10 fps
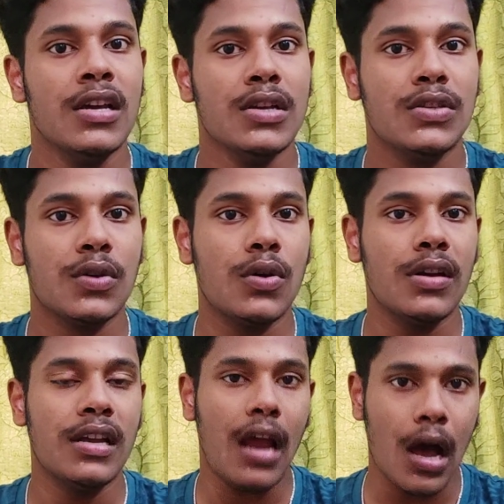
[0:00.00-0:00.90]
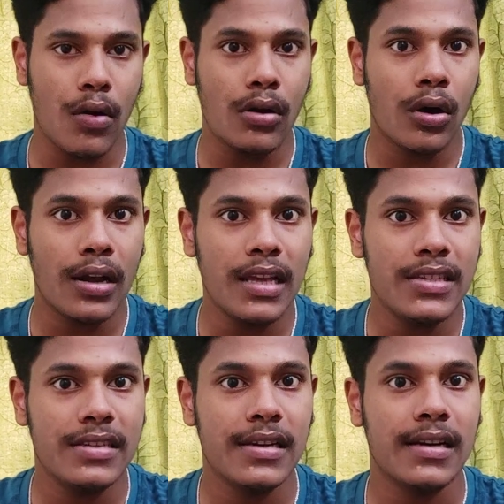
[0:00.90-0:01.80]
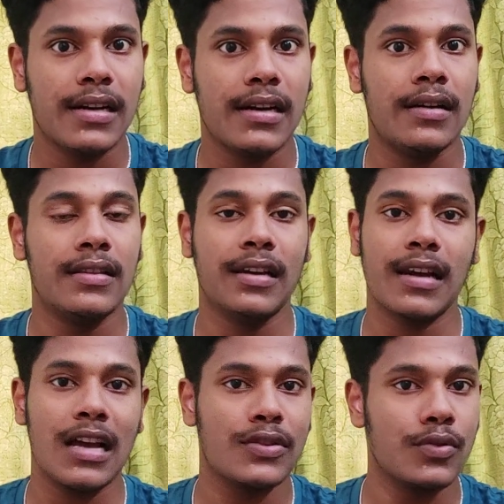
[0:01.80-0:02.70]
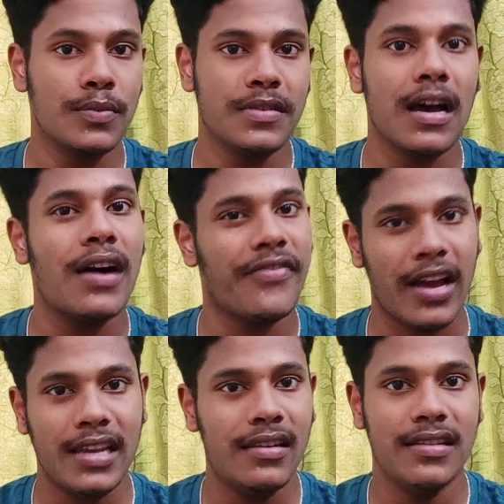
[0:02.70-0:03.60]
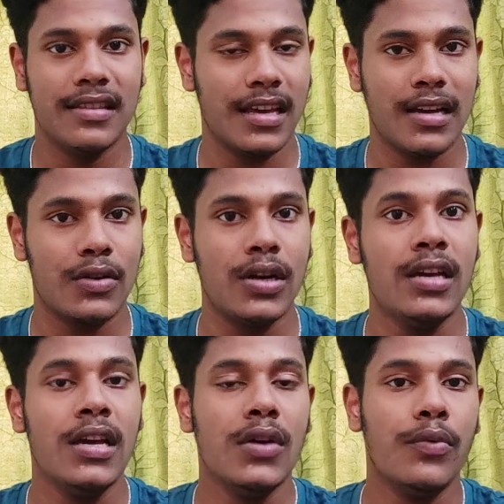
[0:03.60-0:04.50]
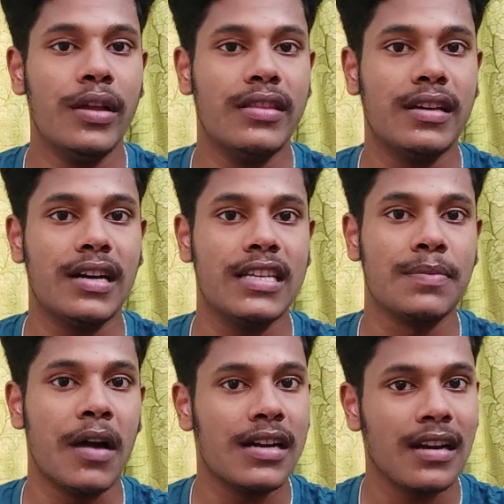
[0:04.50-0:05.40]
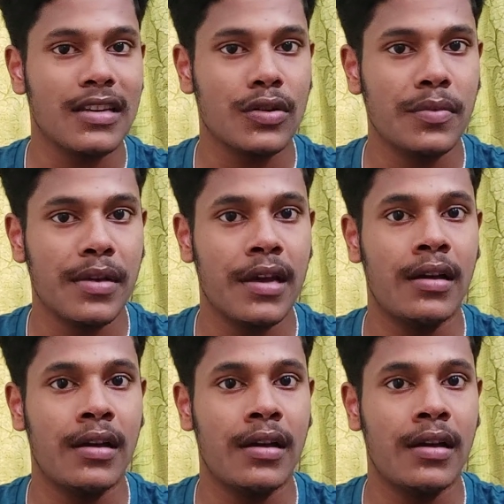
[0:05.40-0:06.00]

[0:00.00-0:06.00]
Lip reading: So in our college, the classrooms are fine. They are good with smart classroom